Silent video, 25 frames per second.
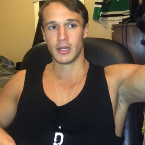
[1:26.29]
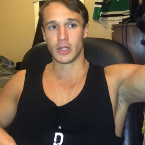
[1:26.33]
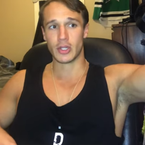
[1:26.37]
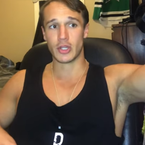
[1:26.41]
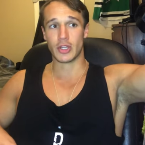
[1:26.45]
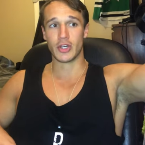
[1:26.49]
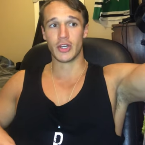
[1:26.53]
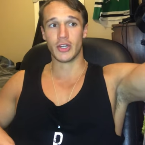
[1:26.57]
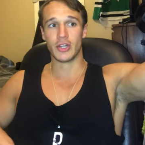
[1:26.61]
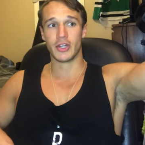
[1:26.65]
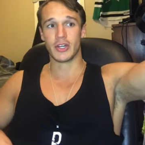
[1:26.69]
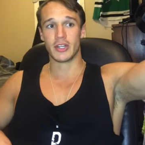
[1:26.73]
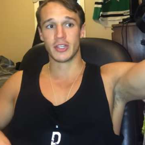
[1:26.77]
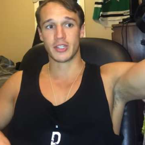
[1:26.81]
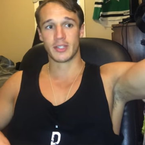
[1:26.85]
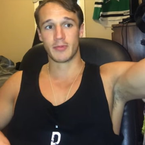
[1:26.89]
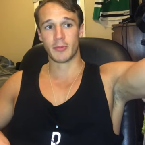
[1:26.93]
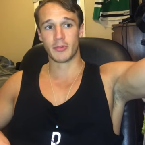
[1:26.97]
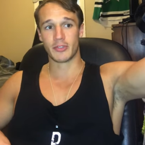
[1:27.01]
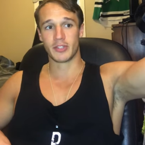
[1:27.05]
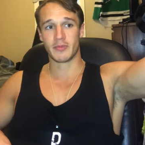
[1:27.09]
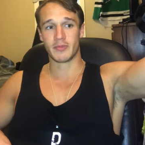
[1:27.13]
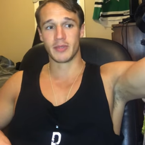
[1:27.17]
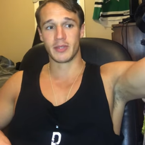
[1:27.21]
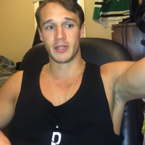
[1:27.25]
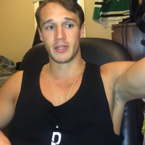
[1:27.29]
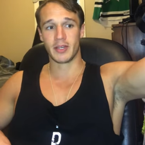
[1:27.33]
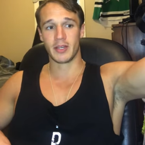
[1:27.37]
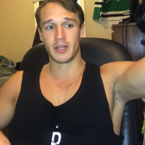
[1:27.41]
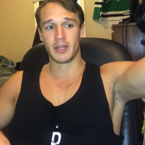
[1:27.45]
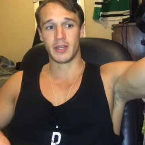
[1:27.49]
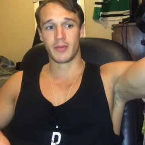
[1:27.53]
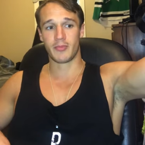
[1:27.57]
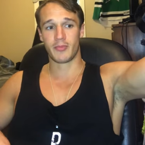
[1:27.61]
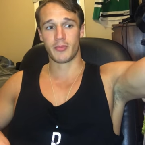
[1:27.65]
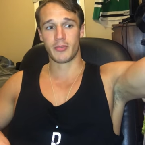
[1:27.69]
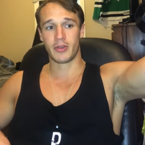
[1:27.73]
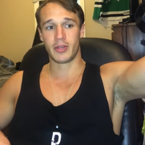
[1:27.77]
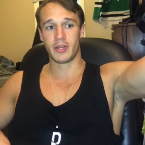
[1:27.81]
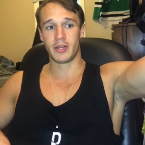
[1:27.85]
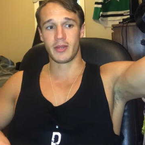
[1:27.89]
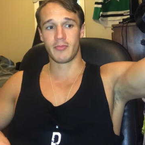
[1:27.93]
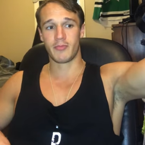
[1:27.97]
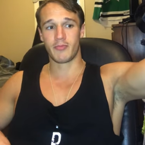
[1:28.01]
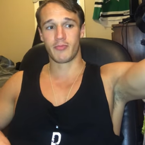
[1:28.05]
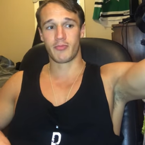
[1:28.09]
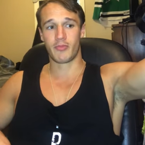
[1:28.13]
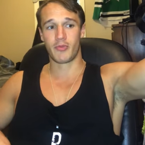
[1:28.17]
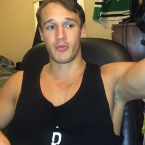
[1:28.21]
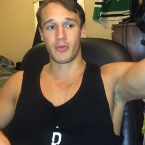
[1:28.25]
good and supposed to be uh, pretty
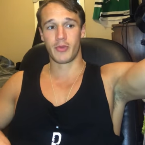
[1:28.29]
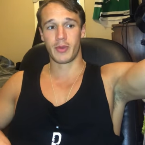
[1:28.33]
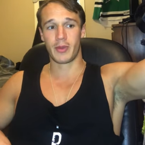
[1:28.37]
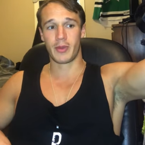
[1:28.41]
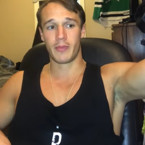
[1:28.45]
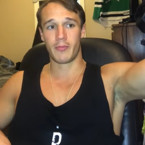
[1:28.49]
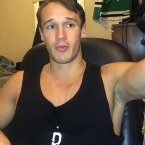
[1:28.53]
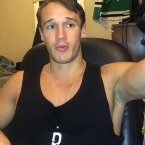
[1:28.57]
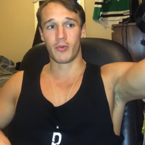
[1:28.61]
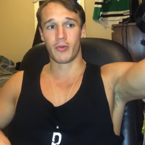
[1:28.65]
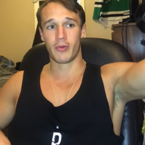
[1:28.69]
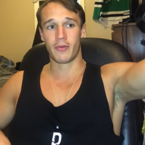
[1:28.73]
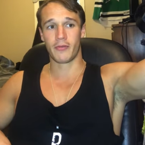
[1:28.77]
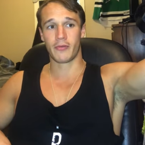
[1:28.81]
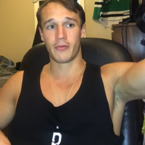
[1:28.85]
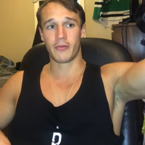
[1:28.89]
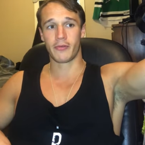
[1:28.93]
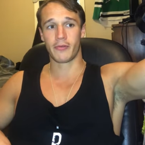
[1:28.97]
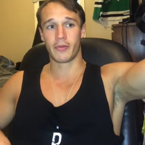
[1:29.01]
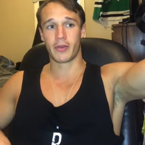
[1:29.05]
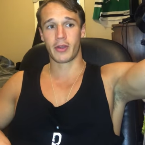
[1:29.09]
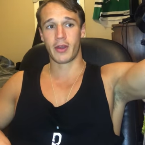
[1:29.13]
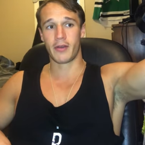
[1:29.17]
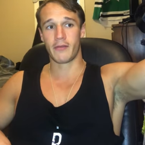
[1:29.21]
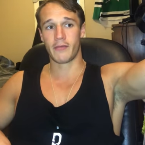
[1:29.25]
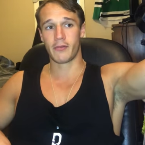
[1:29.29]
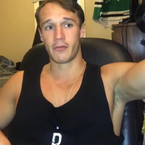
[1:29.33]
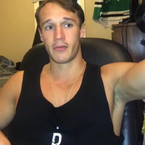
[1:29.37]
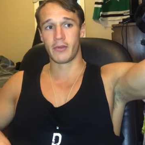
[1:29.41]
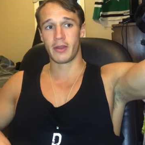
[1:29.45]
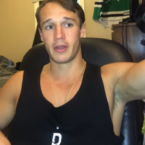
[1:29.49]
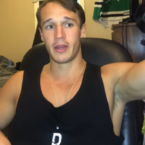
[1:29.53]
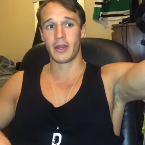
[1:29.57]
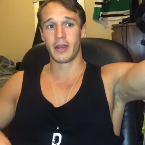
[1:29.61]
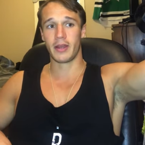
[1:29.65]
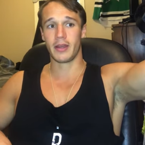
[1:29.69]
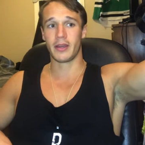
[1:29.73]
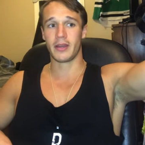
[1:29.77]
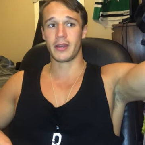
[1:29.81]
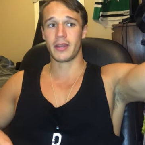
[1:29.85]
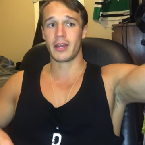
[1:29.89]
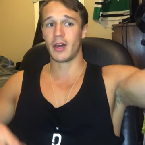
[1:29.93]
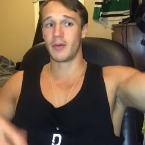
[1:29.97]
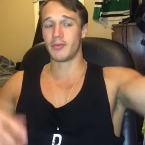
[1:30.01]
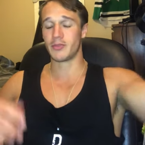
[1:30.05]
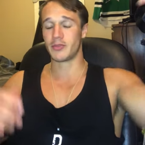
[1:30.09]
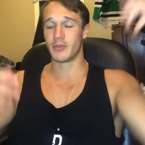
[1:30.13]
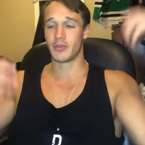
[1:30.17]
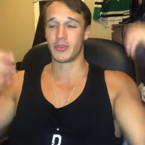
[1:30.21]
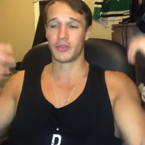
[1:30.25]
pretty important for recovering. Uh, it
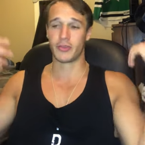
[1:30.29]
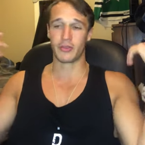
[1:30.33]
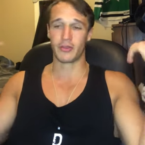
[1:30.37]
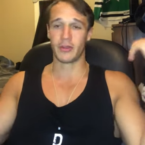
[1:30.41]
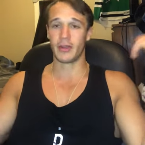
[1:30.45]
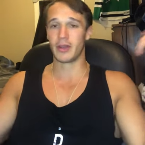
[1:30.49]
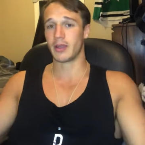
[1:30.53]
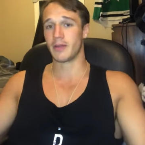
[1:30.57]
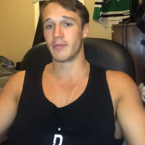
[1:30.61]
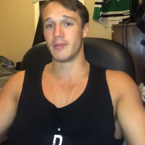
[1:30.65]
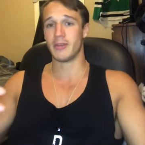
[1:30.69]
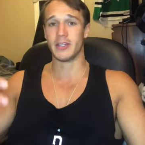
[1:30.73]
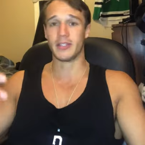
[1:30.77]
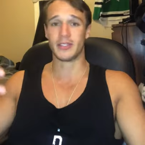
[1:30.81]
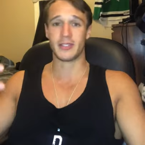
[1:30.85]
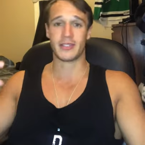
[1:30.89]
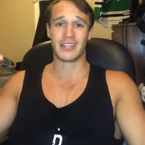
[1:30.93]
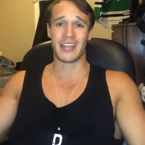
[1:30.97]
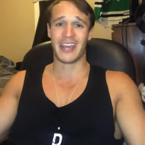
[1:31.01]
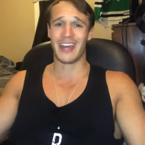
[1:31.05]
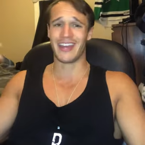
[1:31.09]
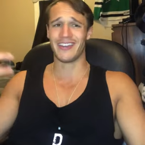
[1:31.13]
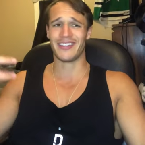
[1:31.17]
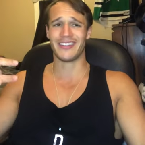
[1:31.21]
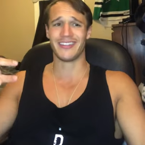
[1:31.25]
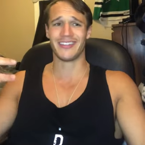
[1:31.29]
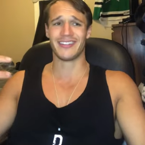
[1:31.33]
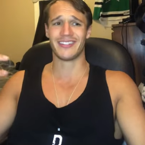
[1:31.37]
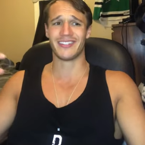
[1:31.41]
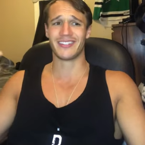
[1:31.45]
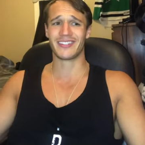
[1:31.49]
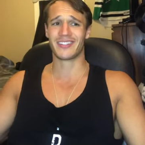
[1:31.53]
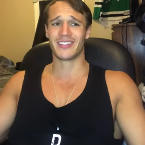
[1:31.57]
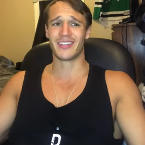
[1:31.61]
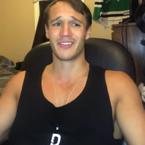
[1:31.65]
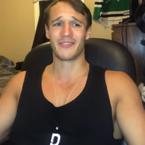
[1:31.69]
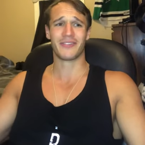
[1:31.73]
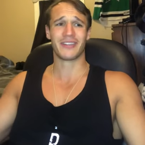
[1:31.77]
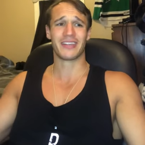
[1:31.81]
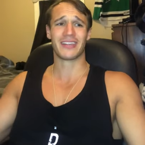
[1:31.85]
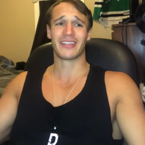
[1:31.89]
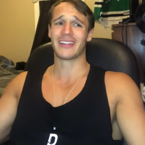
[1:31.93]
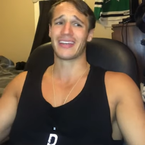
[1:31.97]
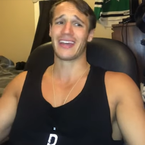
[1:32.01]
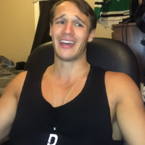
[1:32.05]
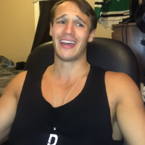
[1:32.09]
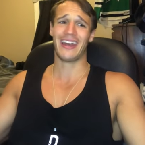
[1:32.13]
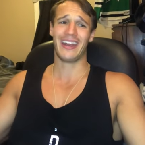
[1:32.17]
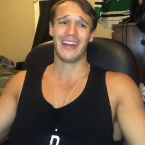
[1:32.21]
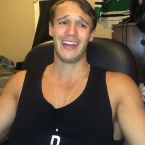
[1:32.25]
helps with your ligaments, tendons, stuff like
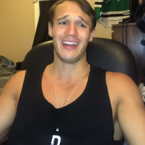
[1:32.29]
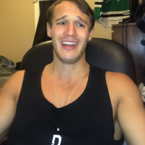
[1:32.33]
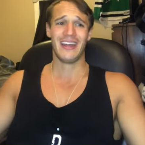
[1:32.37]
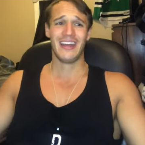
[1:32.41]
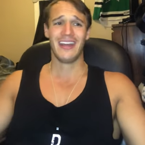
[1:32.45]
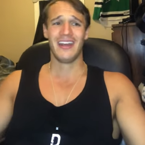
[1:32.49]
that.